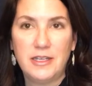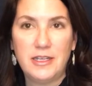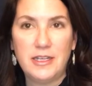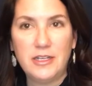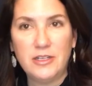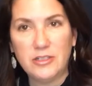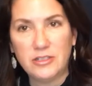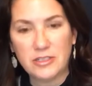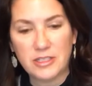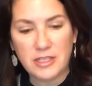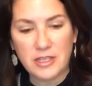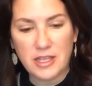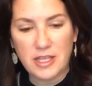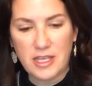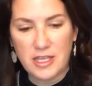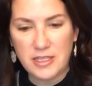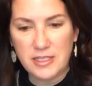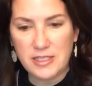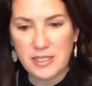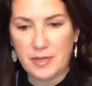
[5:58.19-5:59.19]
ears, like the
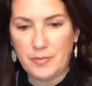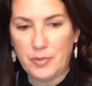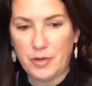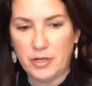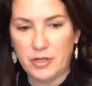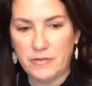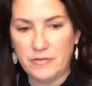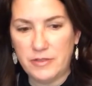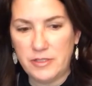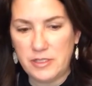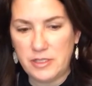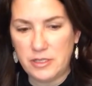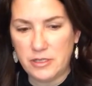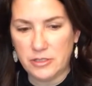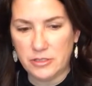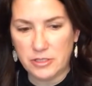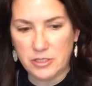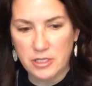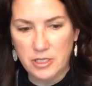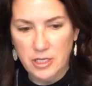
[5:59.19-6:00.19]
inside part of his
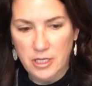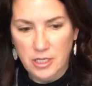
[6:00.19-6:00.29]
ears.